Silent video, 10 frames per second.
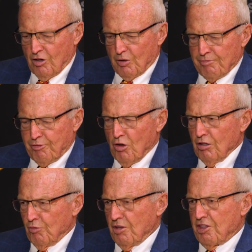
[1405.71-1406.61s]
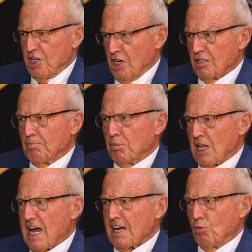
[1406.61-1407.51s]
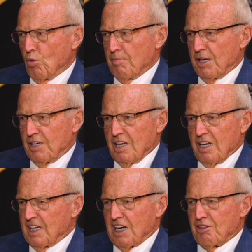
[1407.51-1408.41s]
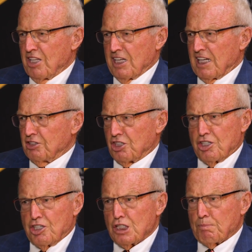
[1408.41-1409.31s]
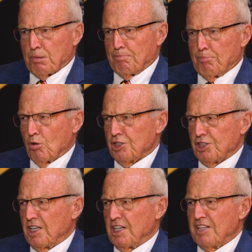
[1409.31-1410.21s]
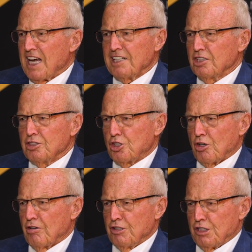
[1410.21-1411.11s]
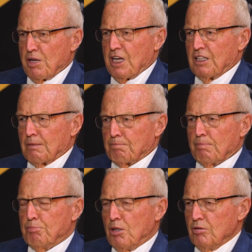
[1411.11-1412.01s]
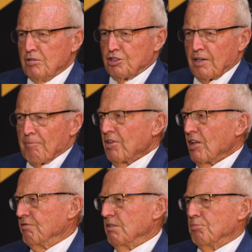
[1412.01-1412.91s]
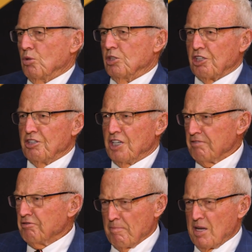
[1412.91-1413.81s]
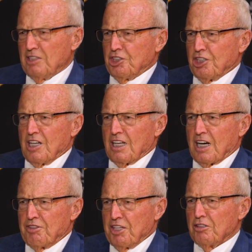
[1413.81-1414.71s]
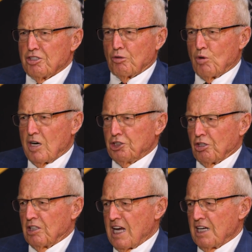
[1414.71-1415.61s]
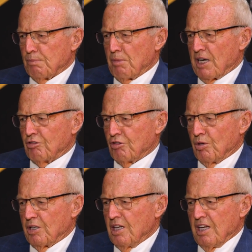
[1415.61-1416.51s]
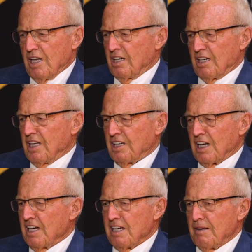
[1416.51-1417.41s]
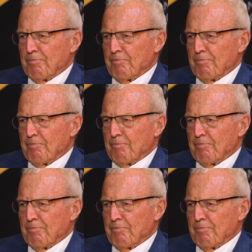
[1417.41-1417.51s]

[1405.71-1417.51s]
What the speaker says: involved with young black women. And I think that's disproportionate, and that concerns me. And the proponents of abortion never mention that. I think there's a racial aspect to it. And I